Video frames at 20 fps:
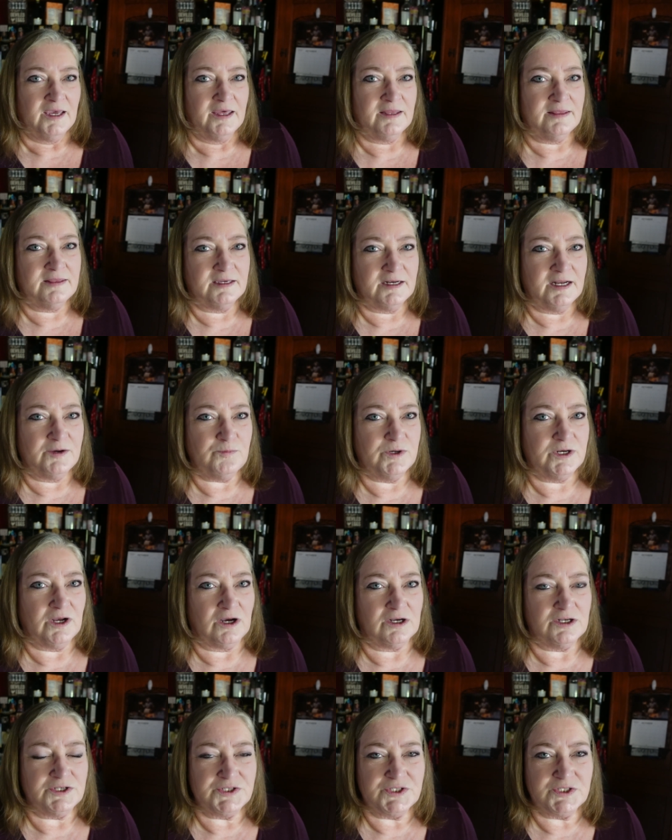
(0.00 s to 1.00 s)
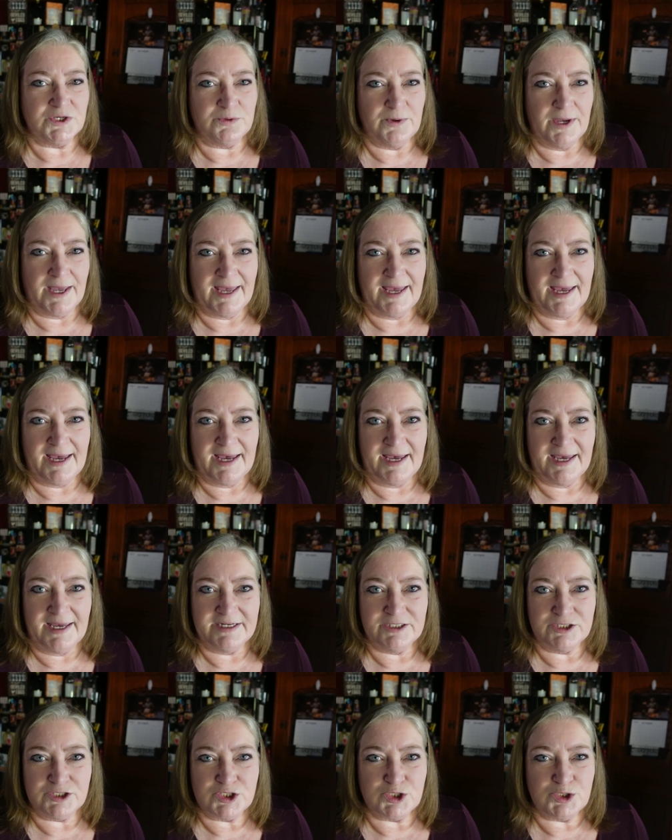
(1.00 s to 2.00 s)
And then I would also
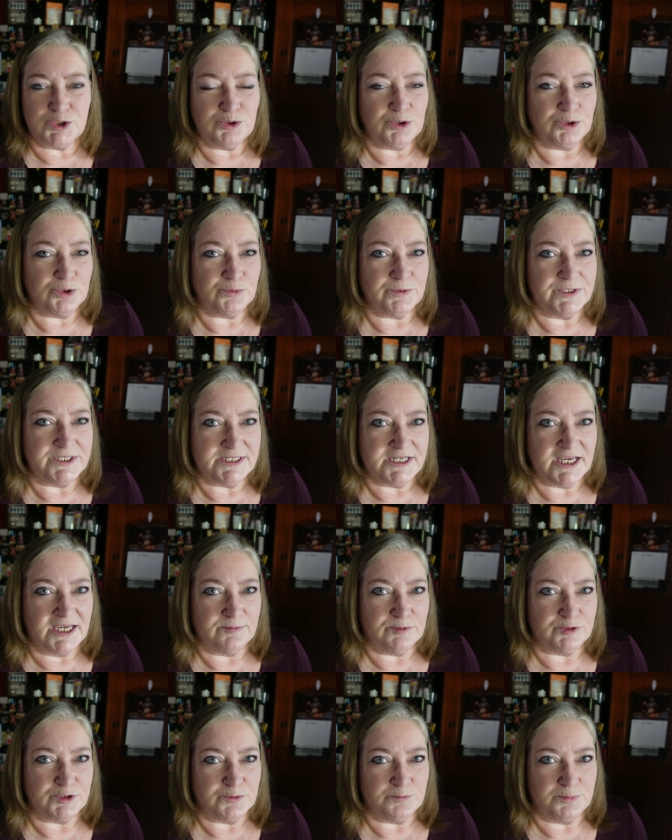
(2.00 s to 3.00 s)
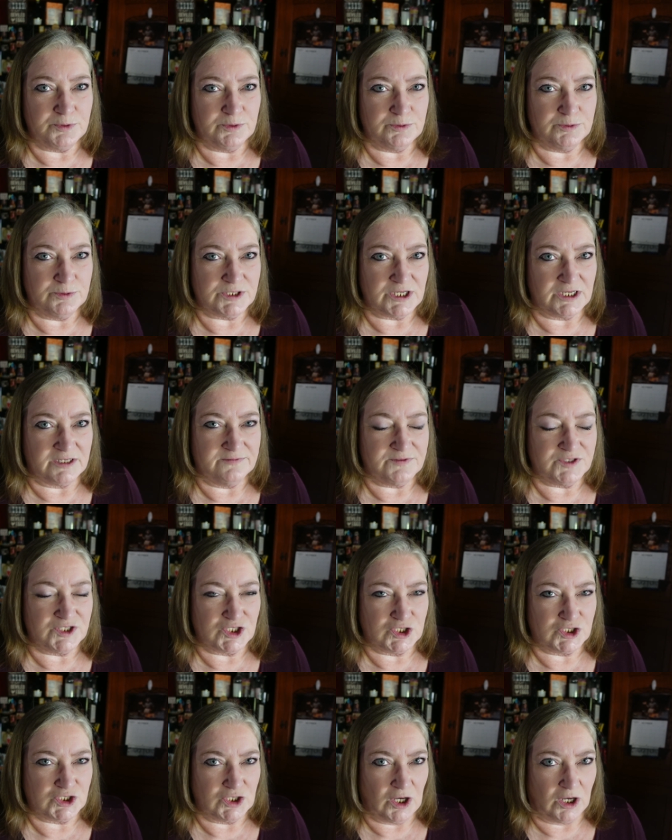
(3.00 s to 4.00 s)
add two to three tablespoons of
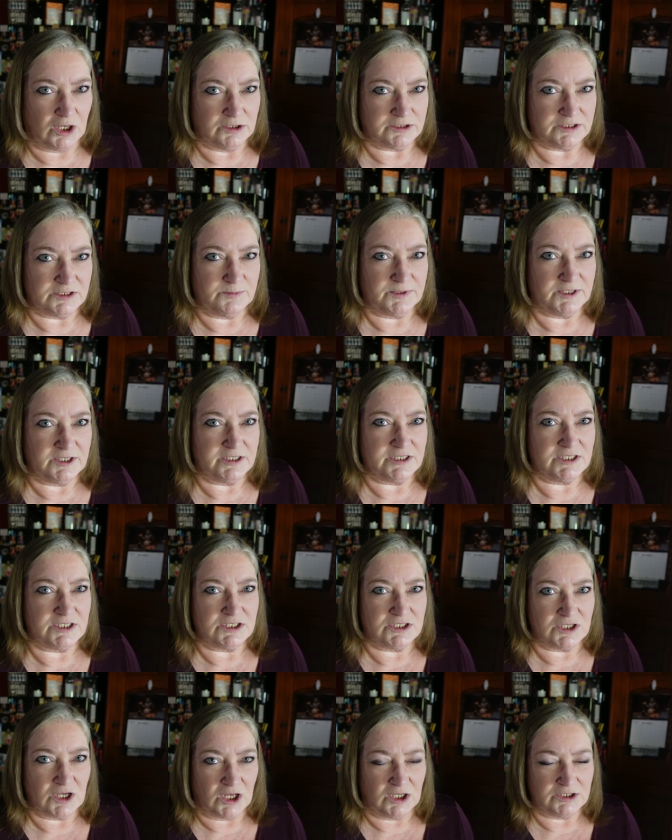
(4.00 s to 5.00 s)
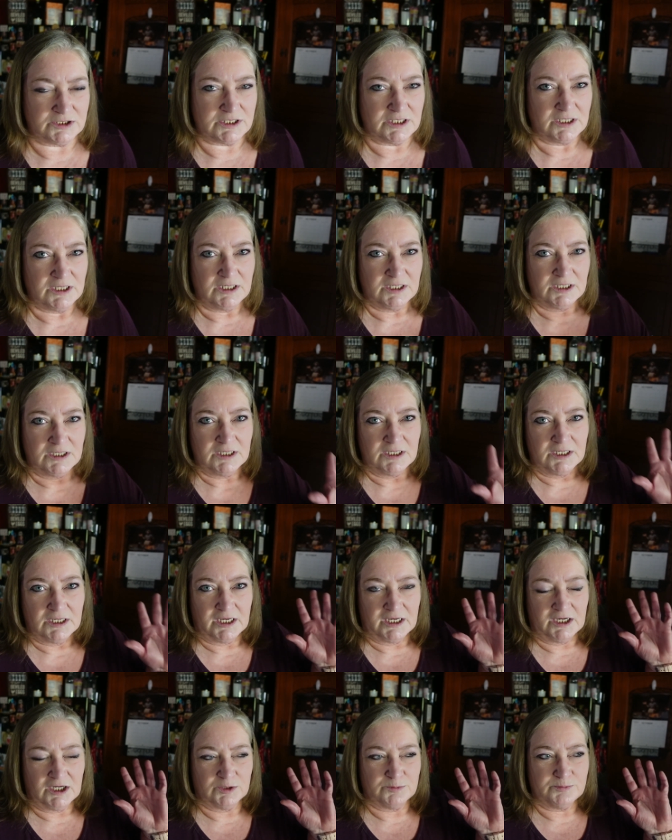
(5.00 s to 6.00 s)
salt because salt
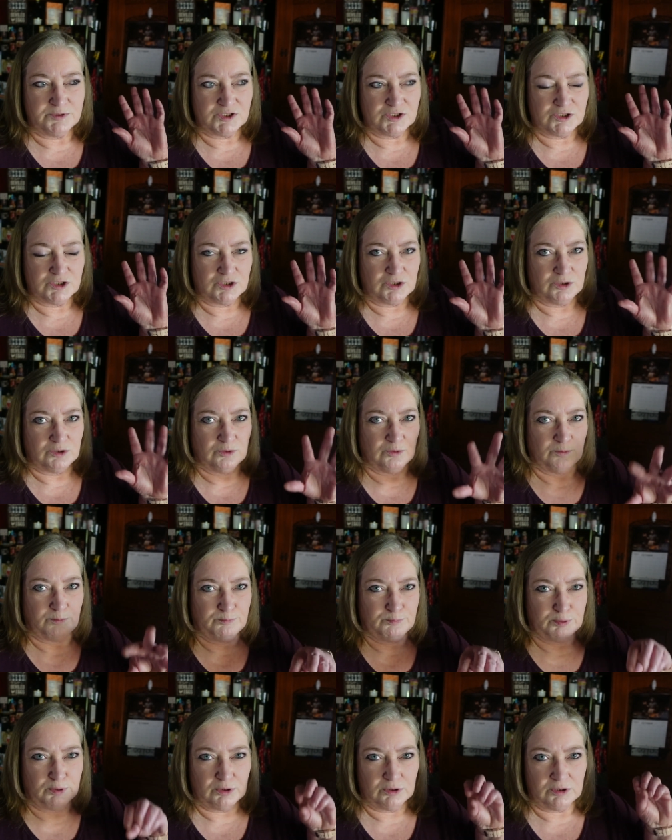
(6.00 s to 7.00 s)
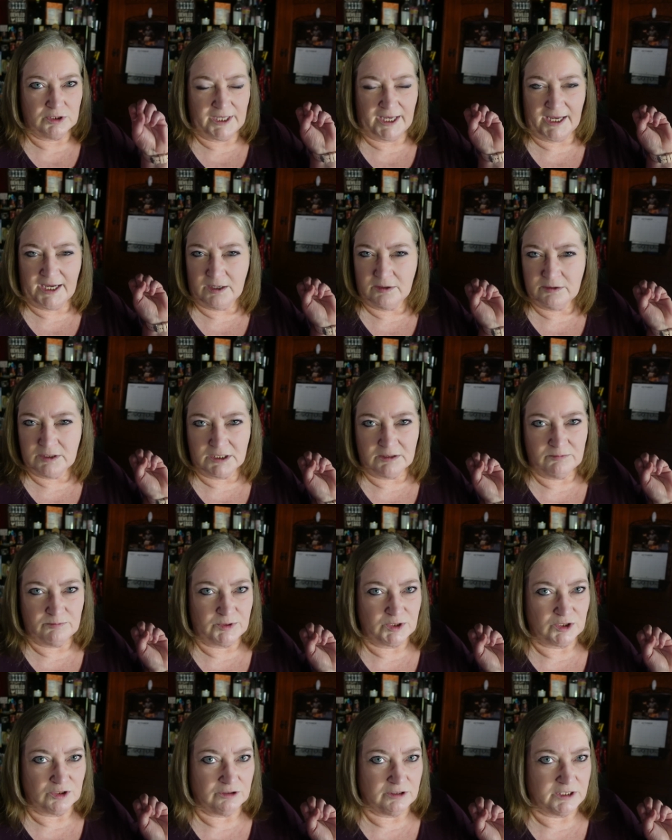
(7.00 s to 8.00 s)
helps to pull out
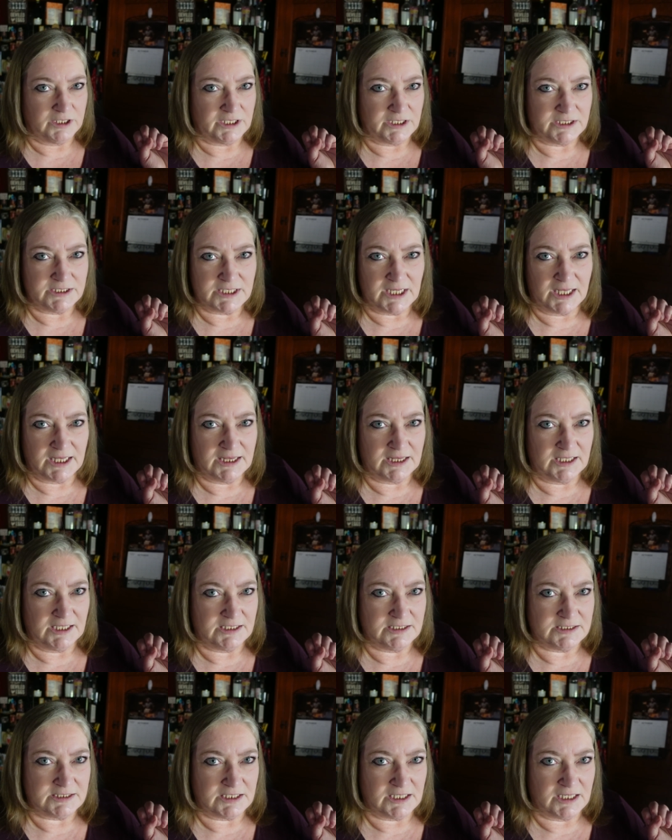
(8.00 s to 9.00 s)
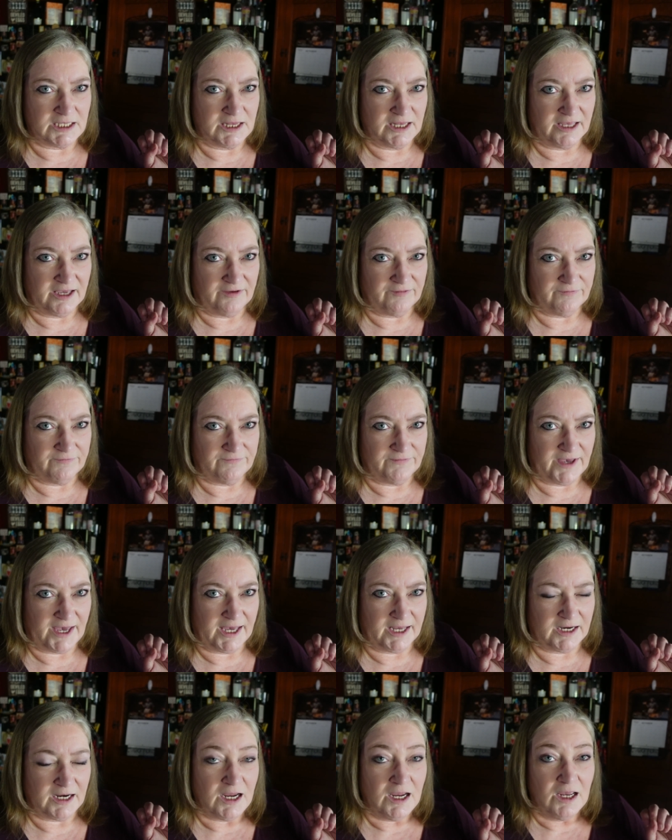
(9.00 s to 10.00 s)
impurities and things in that
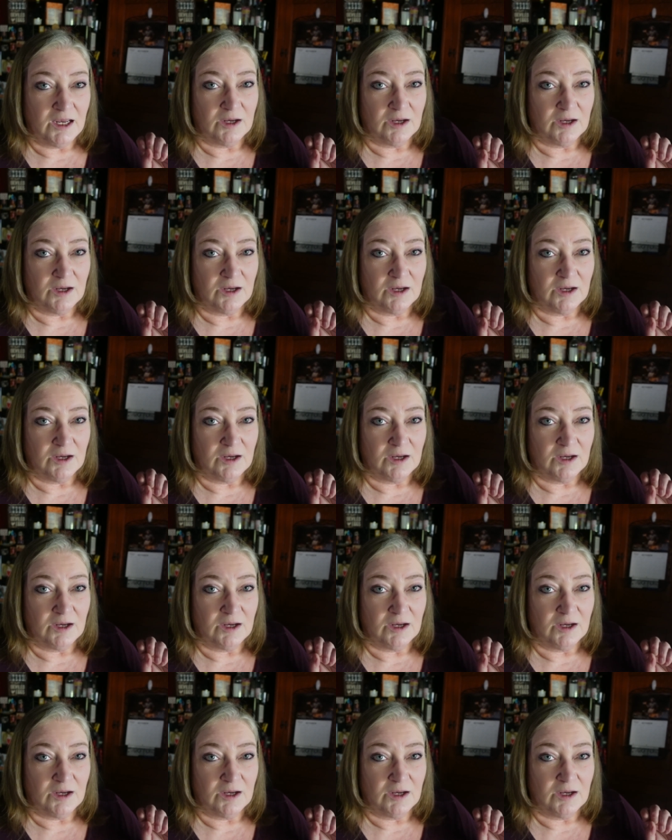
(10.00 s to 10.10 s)
fat.